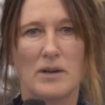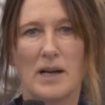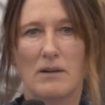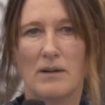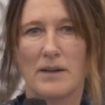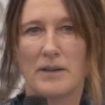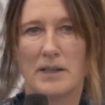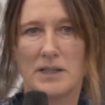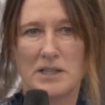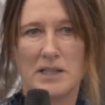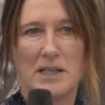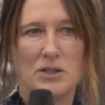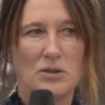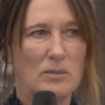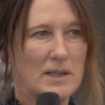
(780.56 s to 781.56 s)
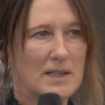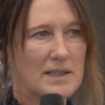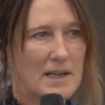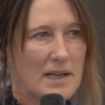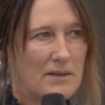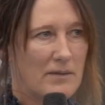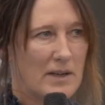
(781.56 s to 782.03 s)
our other
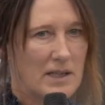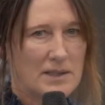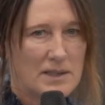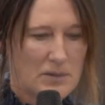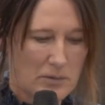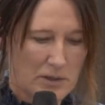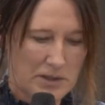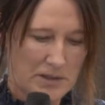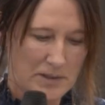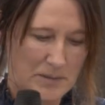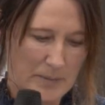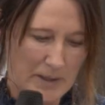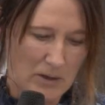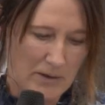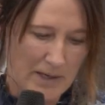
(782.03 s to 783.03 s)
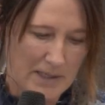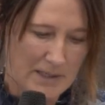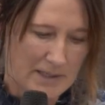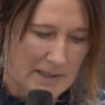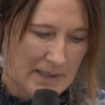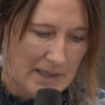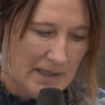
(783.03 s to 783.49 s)
TSSSA events, which has been great to
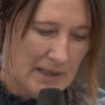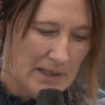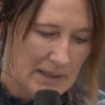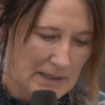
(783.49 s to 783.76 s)
see.